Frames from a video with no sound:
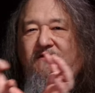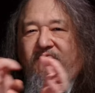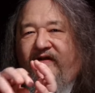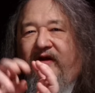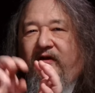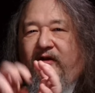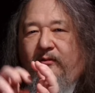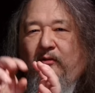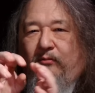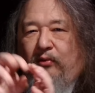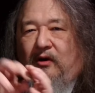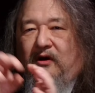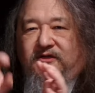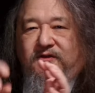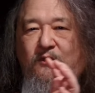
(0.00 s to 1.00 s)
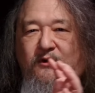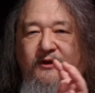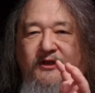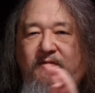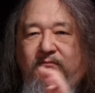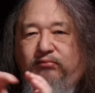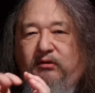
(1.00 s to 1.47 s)
of variable parts where you
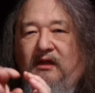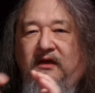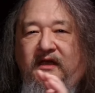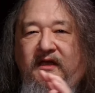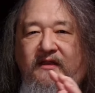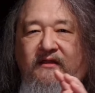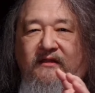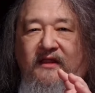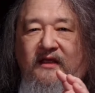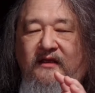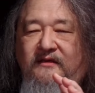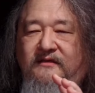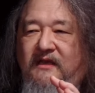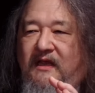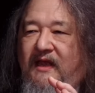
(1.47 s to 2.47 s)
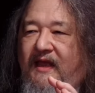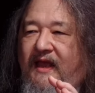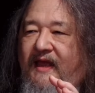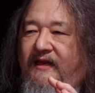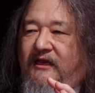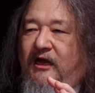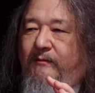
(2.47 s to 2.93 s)
can plug in things
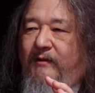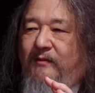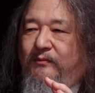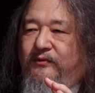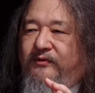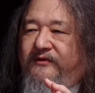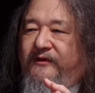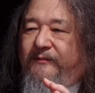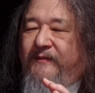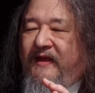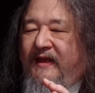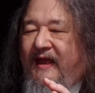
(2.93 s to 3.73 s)
and come up with them.